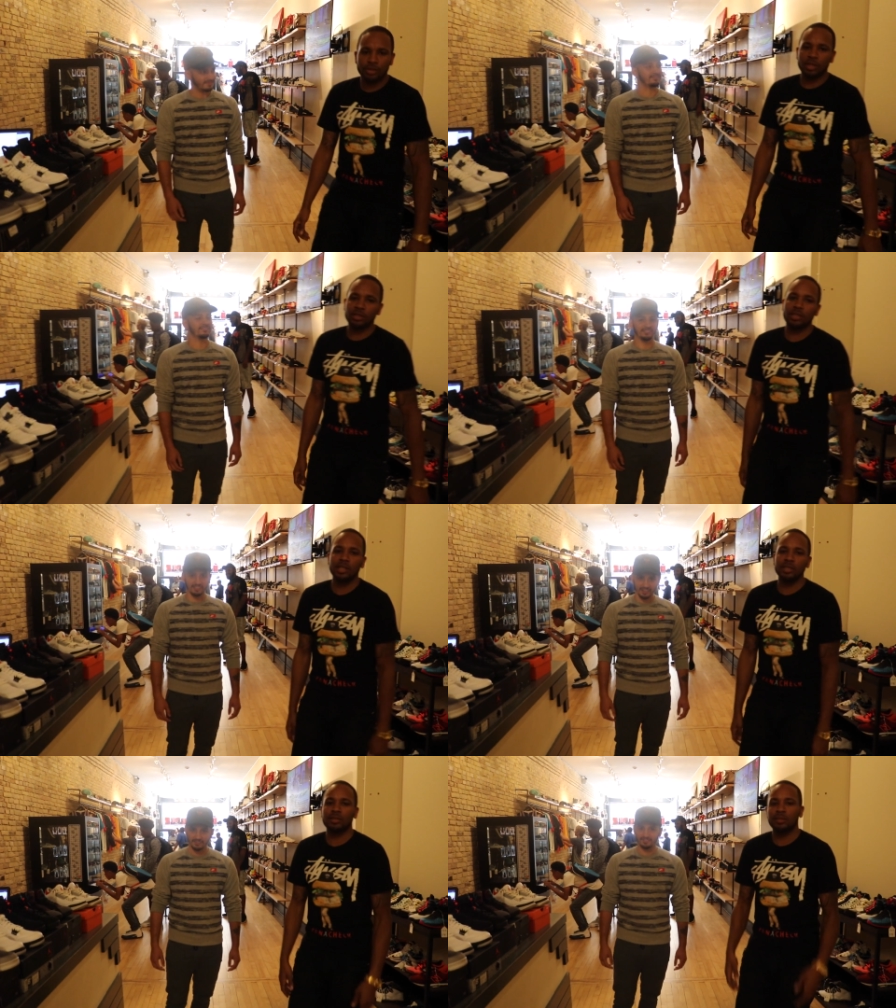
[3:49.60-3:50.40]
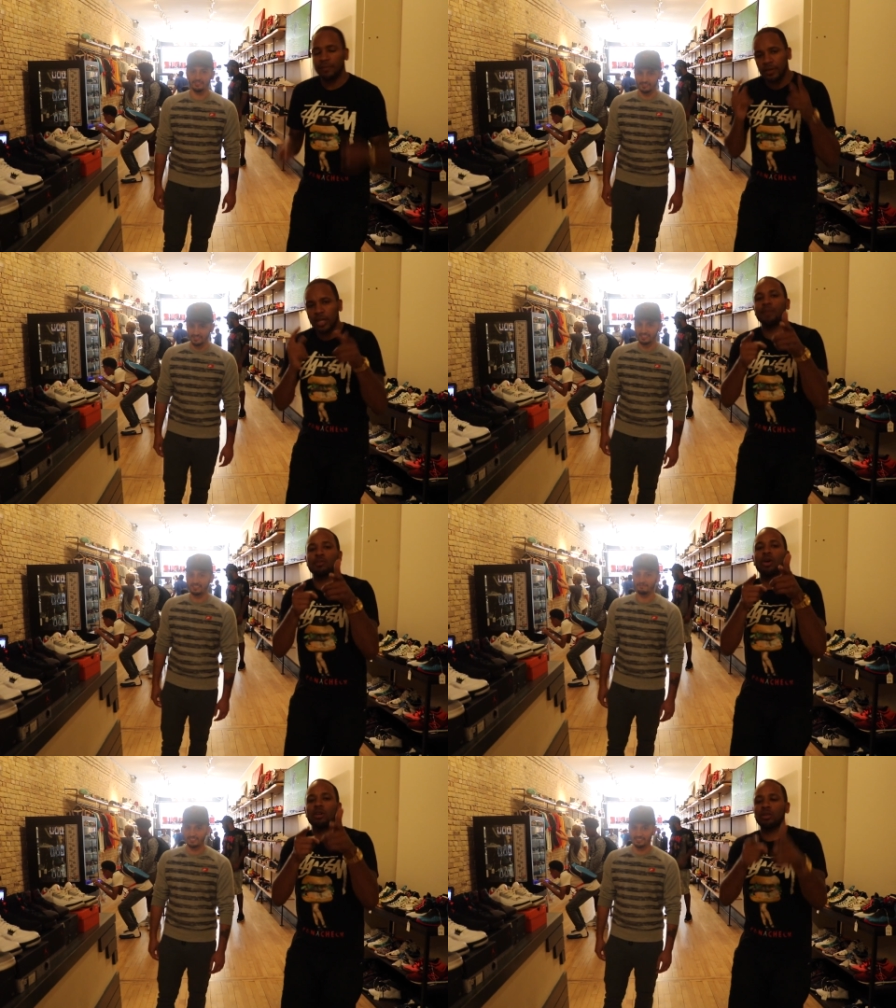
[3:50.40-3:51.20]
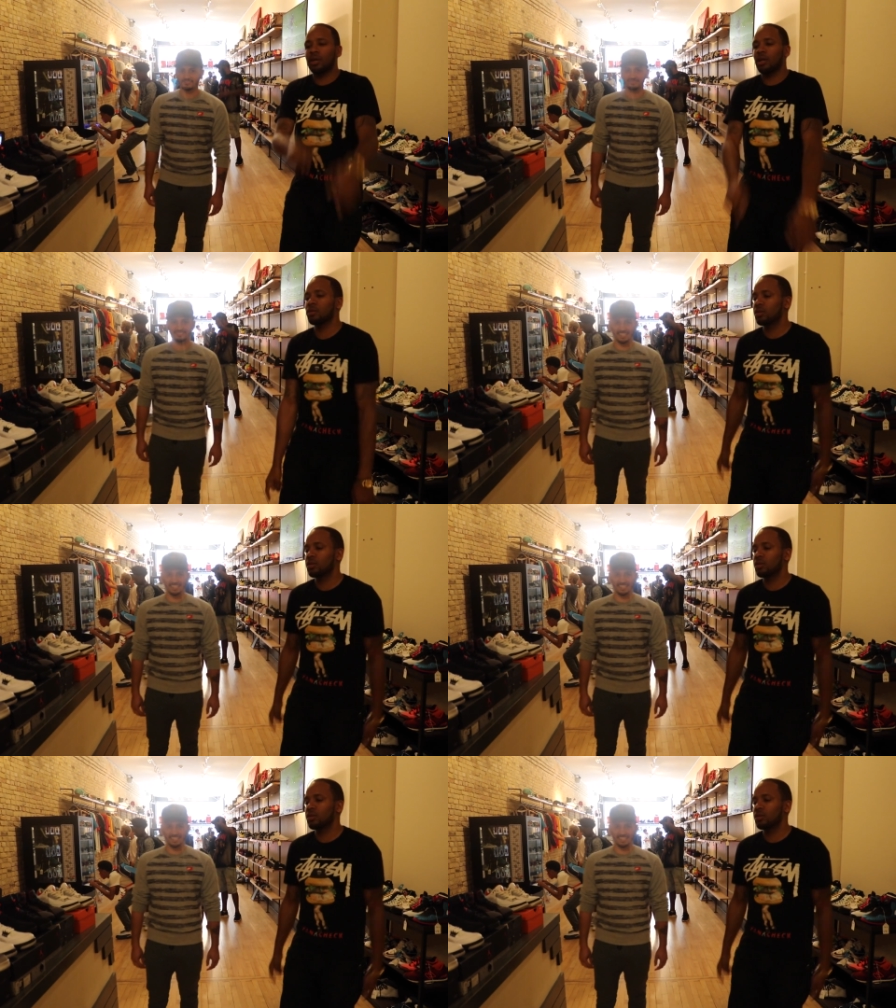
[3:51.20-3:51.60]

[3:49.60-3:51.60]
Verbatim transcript: at Trusted Kicks. That's the fuck I'm talking about.